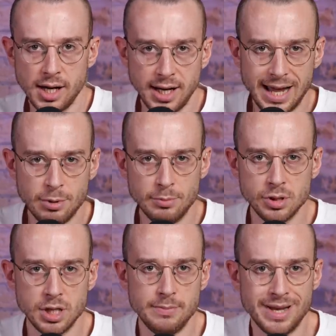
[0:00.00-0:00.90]
Labour
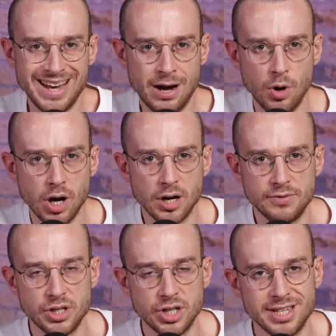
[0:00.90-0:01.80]
Muslim Network have
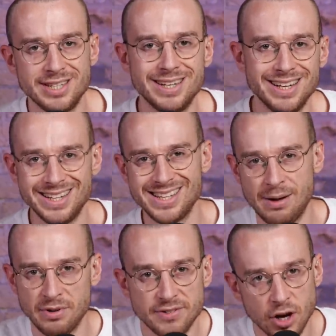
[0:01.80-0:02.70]
suggested
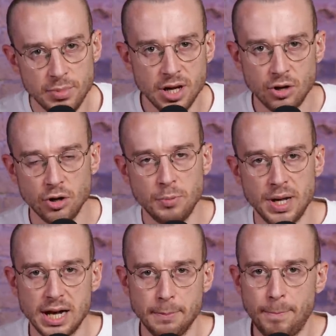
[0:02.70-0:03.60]
Islamophobia could
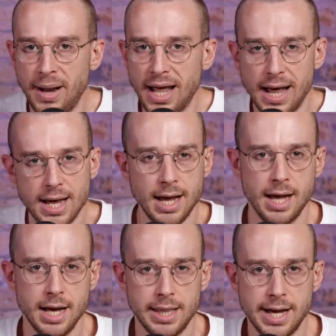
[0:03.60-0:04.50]
be at play.
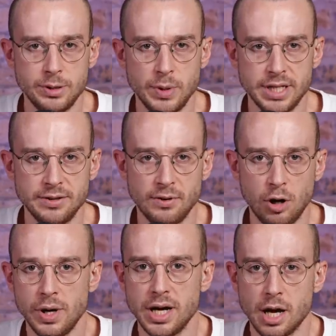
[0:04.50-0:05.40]
They tweeted the
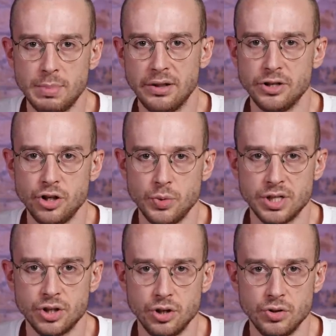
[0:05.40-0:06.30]
following about the
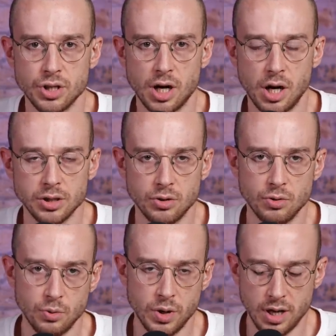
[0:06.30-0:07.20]
Jewish News
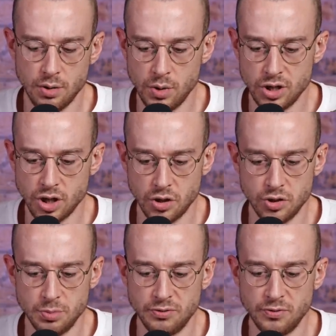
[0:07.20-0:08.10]
article we showed
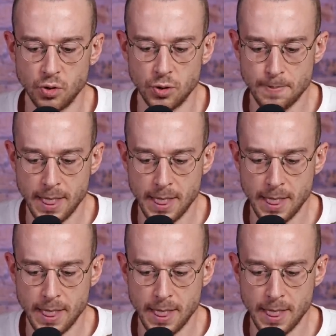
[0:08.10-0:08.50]
you before.